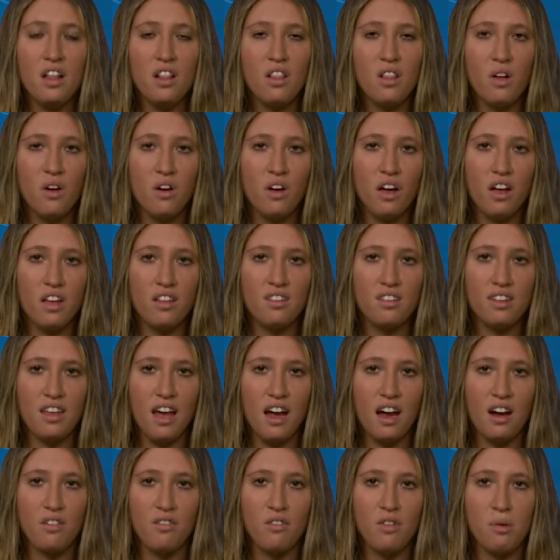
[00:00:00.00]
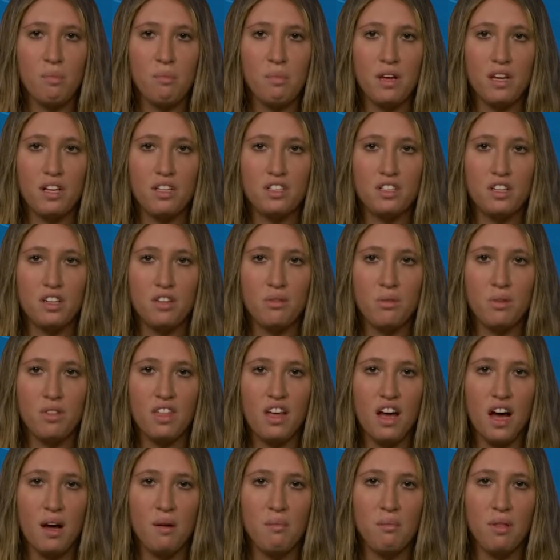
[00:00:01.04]
low-cost care for patients with
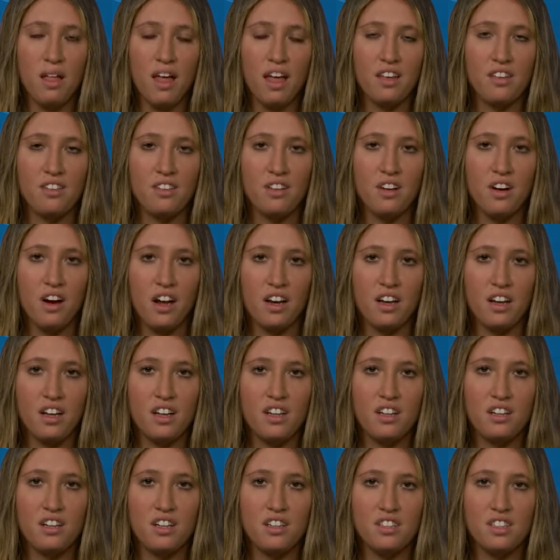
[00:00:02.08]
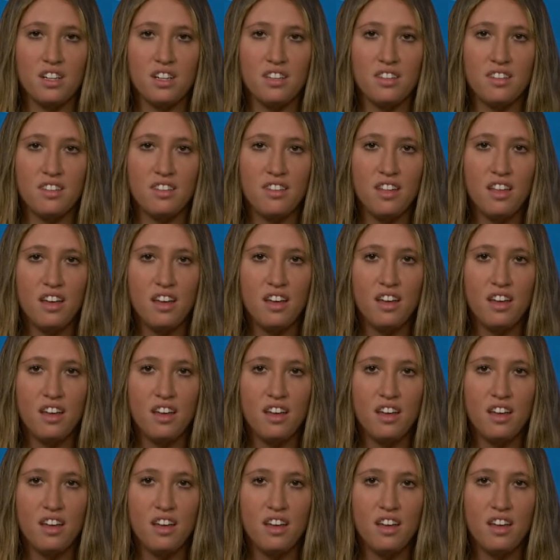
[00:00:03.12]
complex chronic conditions.